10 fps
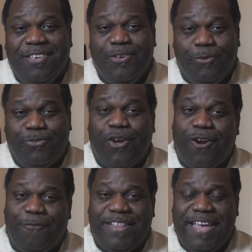You start
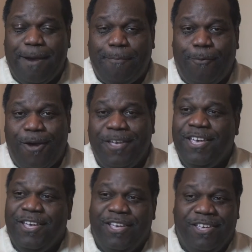off at the airport,
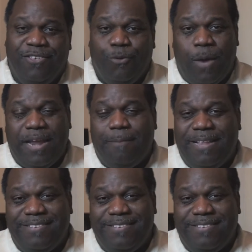you wind up,